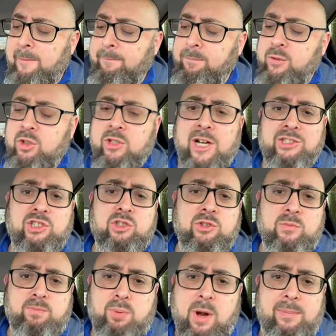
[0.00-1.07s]
You guys
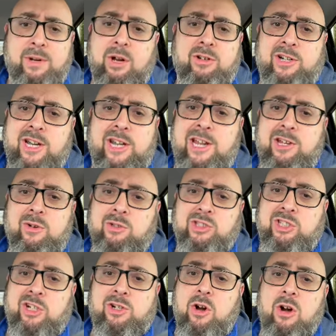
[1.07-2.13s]
probably are not going to eat yours in
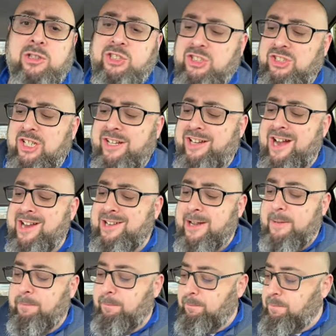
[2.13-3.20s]
a car just like I did
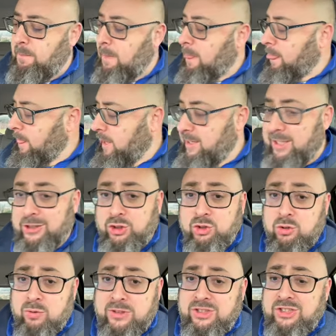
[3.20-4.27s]
and get
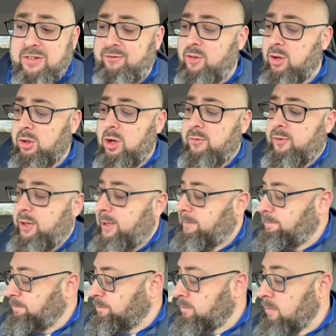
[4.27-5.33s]
sugary stuff all over you.
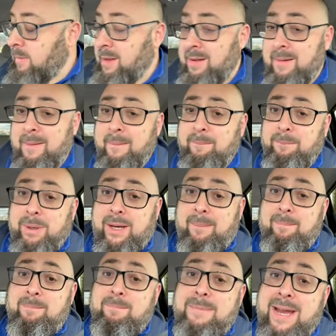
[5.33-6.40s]
But
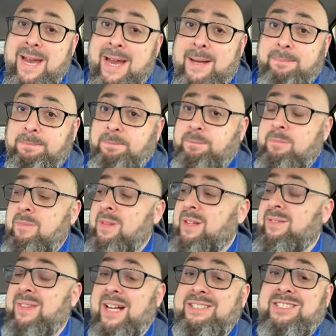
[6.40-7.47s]
man,
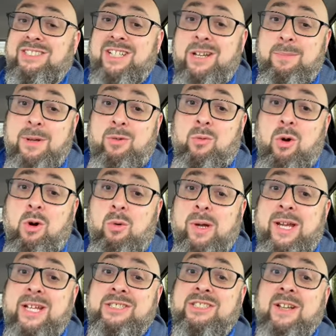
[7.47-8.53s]
that cinnamon roll
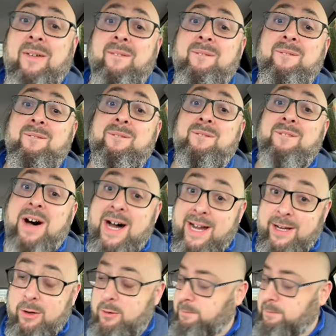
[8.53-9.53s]
is fire.